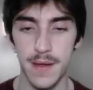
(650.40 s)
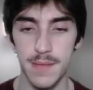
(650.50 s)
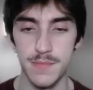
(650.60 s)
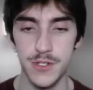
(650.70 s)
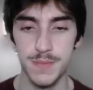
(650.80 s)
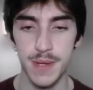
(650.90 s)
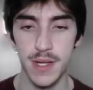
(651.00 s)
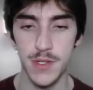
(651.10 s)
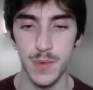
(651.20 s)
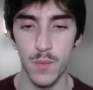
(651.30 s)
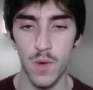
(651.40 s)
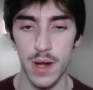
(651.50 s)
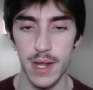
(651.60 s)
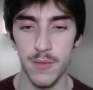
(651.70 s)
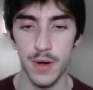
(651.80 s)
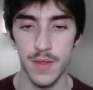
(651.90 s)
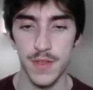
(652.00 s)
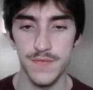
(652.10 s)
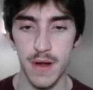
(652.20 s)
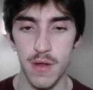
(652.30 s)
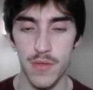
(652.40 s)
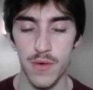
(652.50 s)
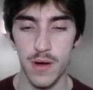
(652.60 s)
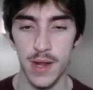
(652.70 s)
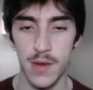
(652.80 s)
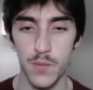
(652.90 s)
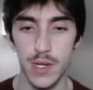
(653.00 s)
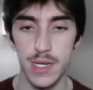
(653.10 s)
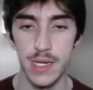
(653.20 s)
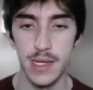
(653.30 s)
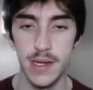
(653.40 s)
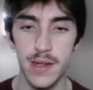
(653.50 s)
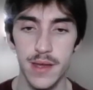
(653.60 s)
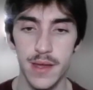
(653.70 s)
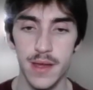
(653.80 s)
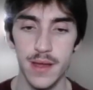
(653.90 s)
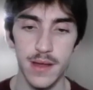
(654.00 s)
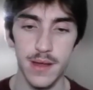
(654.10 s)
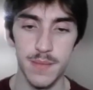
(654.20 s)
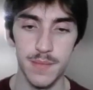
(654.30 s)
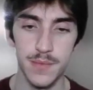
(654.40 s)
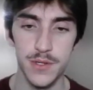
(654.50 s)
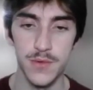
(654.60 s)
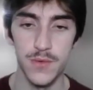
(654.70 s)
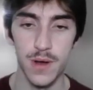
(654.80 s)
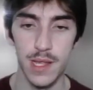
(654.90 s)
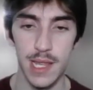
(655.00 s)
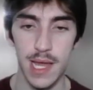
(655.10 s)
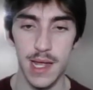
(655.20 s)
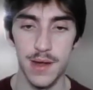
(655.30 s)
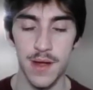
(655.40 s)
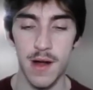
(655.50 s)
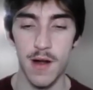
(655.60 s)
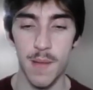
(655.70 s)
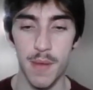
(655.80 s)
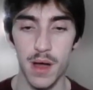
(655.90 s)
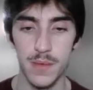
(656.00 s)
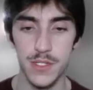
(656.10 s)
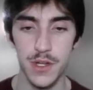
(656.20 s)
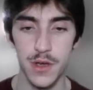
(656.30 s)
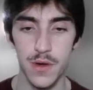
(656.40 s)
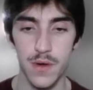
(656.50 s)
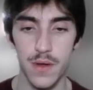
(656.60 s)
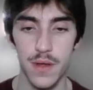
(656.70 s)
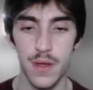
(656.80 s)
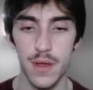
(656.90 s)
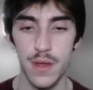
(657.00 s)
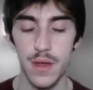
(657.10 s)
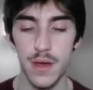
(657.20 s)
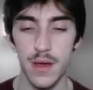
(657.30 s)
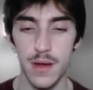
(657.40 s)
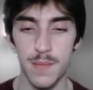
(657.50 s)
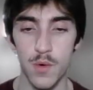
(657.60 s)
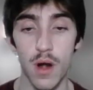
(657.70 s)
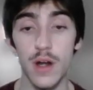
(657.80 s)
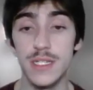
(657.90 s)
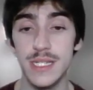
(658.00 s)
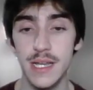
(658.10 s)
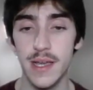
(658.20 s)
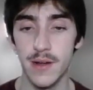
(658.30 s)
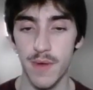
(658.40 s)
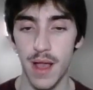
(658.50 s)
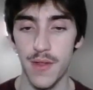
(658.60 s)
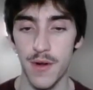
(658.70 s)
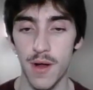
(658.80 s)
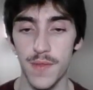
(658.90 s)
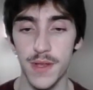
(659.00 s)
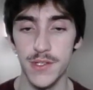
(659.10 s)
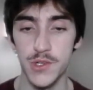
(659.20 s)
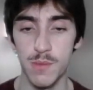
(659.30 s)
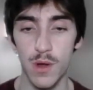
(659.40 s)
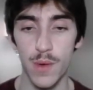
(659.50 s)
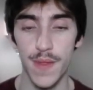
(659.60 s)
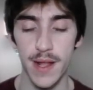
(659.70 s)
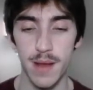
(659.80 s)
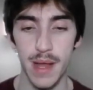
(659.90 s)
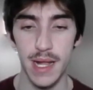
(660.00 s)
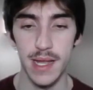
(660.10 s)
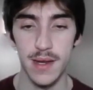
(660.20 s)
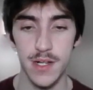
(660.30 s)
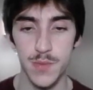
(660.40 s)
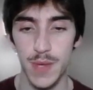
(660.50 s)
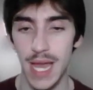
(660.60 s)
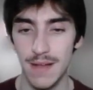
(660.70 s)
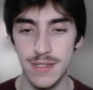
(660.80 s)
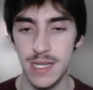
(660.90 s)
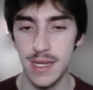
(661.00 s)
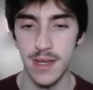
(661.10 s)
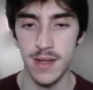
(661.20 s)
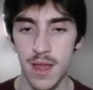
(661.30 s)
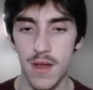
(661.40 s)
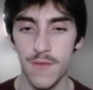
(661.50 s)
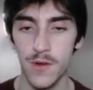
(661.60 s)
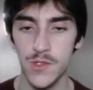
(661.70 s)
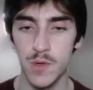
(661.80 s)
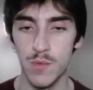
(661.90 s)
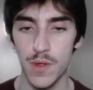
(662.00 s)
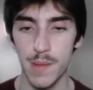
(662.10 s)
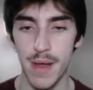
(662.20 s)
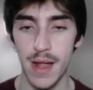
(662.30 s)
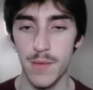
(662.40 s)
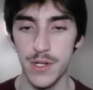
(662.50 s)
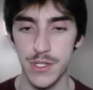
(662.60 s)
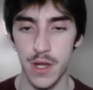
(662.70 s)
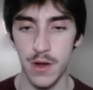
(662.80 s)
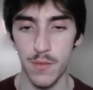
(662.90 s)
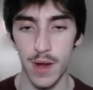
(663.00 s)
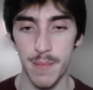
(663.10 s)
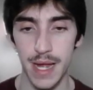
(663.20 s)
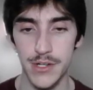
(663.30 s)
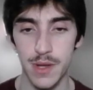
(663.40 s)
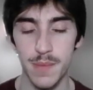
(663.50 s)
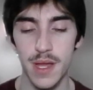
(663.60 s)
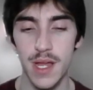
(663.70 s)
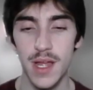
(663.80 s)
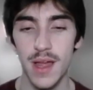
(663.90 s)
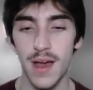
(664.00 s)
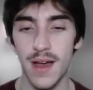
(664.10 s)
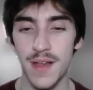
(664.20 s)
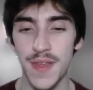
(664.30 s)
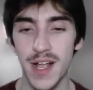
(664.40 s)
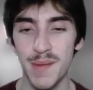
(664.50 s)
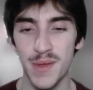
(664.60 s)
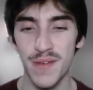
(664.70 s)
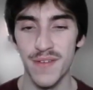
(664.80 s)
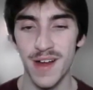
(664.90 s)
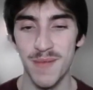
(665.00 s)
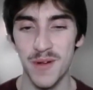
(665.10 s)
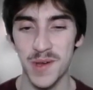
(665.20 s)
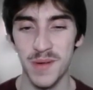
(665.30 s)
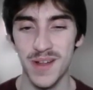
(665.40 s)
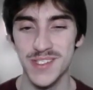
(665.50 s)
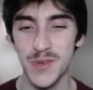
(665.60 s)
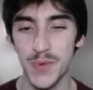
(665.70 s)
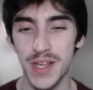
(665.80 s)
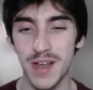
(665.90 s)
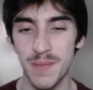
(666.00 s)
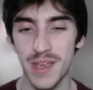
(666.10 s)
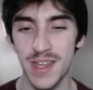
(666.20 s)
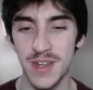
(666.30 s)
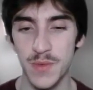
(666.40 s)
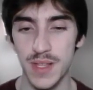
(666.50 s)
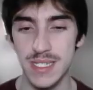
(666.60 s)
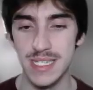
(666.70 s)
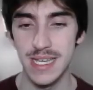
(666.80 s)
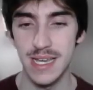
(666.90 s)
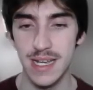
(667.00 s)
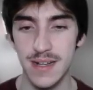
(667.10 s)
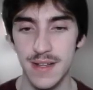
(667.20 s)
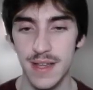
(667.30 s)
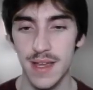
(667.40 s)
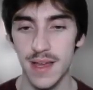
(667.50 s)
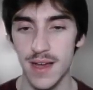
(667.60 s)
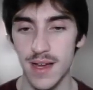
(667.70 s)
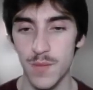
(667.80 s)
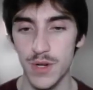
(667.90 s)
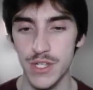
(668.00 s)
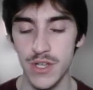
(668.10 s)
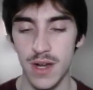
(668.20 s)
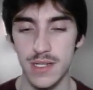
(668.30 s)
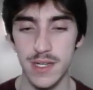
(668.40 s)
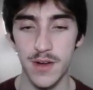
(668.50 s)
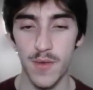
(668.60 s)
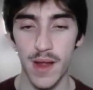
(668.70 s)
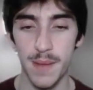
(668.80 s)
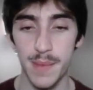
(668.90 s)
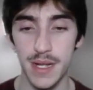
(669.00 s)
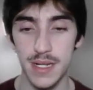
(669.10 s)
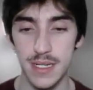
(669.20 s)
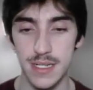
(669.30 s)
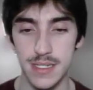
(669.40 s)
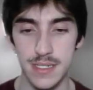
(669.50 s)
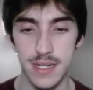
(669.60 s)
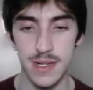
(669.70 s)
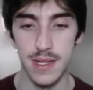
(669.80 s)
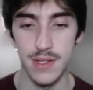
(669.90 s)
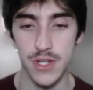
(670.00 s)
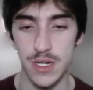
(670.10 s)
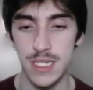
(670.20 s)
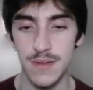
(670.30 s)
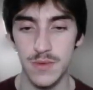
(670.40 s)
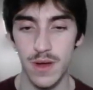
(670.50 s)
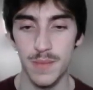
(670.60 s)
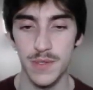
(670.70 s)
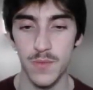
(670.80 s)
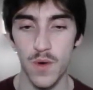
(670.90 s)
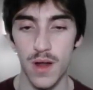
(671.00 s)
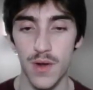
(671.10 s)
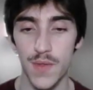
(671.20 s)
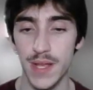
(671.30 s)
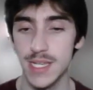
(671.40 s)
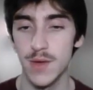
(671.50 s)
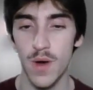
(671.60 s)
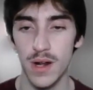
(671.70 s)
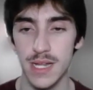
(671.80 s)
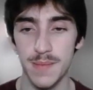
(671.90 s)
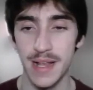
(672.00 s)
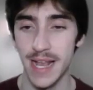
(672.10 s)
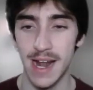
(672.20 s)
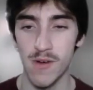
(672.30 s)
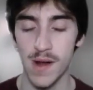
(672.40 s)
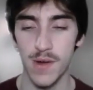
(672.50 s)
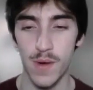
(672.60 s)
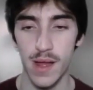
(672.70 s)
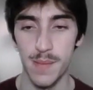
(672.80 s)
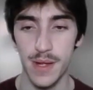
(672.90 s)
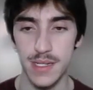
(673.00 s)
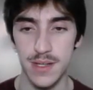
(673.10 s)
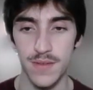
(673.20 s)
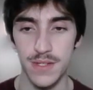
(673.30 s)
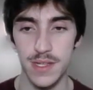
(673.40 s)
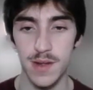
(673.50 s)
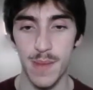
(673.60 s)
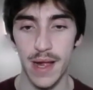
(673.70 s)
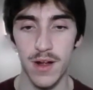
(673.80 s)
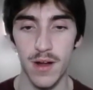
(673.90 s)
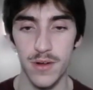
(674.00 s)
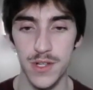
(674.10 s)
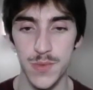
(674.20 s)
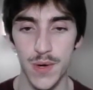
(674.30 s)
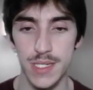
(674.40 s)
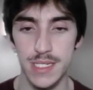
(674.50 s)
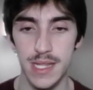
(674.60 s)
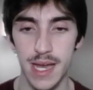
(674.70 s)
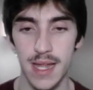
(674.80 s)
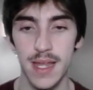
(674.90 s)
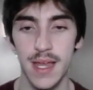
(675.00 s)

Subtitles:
just because we want to get rid of this Ferrothorin, and we need to align our Abomasnow or our Seaking rather on the Azumarill when they come back in, because we have Seaking for Azumarill in the back, which is a great matchup. They come in with a Fire Pokemon, so we come in with Seaking, which is honestly great because it is our safe swap. It's a water. They see the water type, they get out right away because obviously their Magcargo doesn't want to see that.